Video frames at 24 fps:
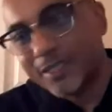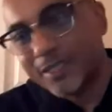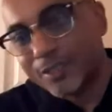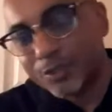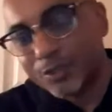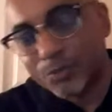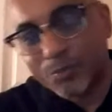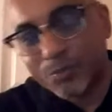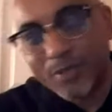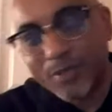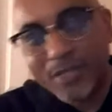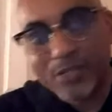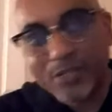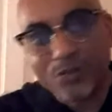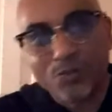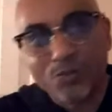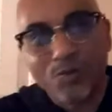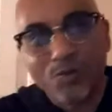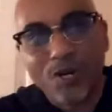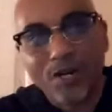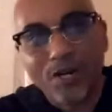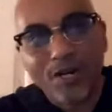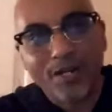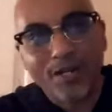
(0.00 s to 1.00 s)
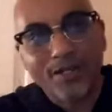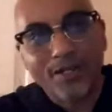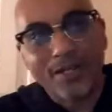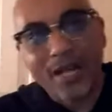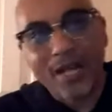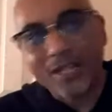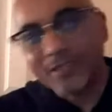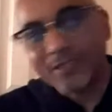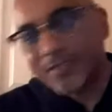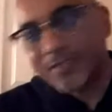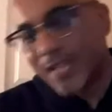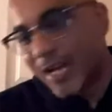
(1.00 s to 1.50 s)
Spread the word.
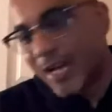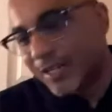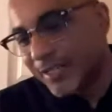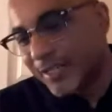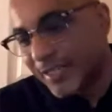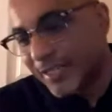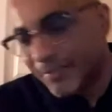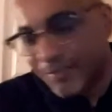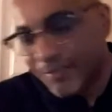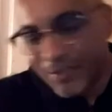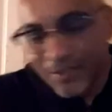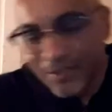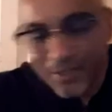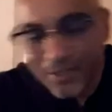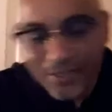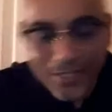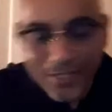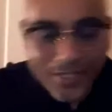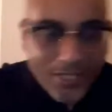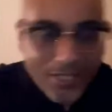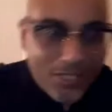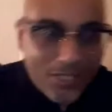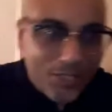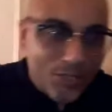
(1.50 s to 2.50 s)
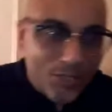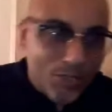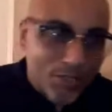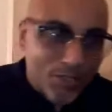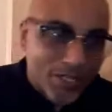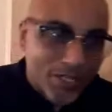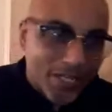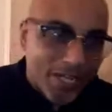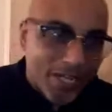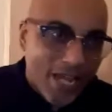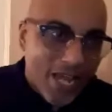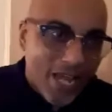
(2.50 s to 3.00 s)
I start giving. You
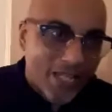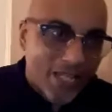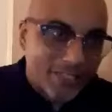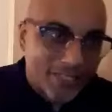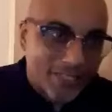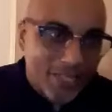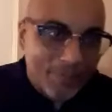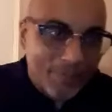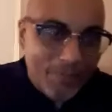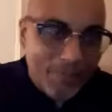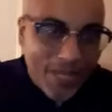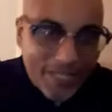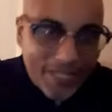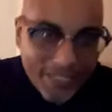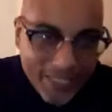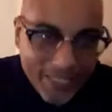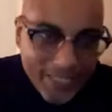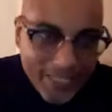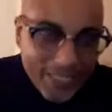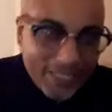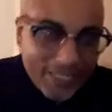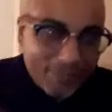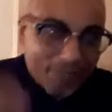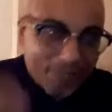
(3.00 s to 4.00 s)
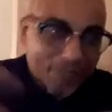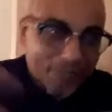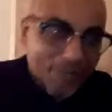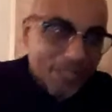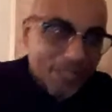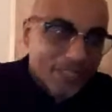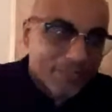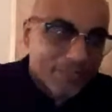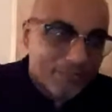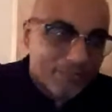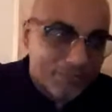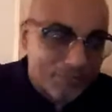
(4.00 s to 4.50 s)
can contact me. I'll give you the
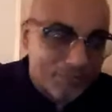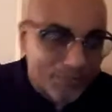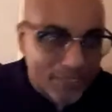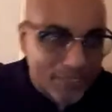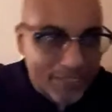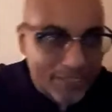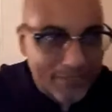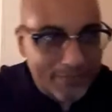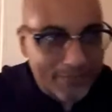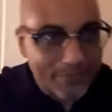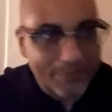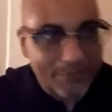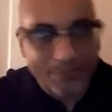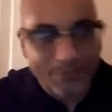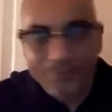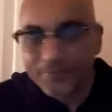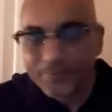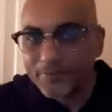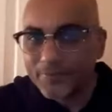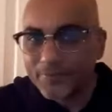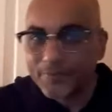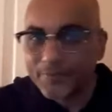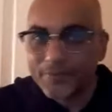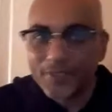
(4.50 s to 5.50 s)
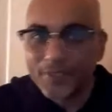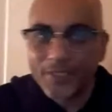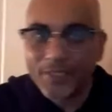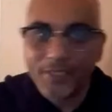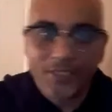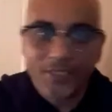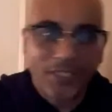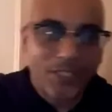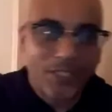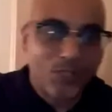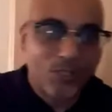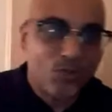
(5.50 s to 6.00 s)
information free.
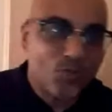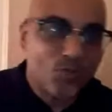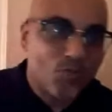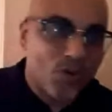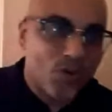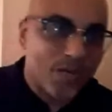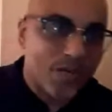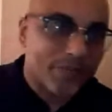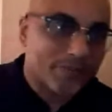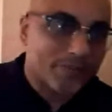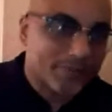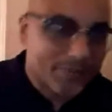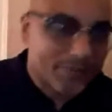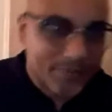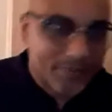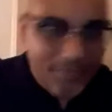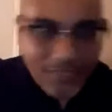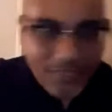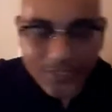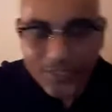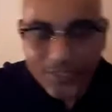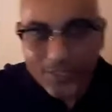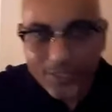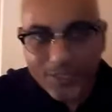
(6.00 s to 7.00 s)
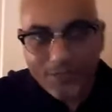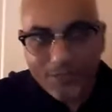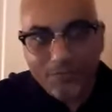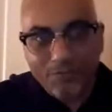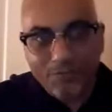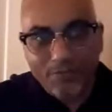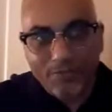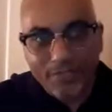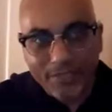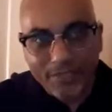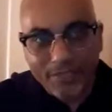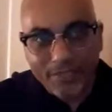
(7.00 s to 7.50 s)
Anything you want, get it to you
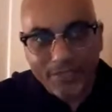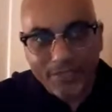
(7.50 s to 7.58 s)
free.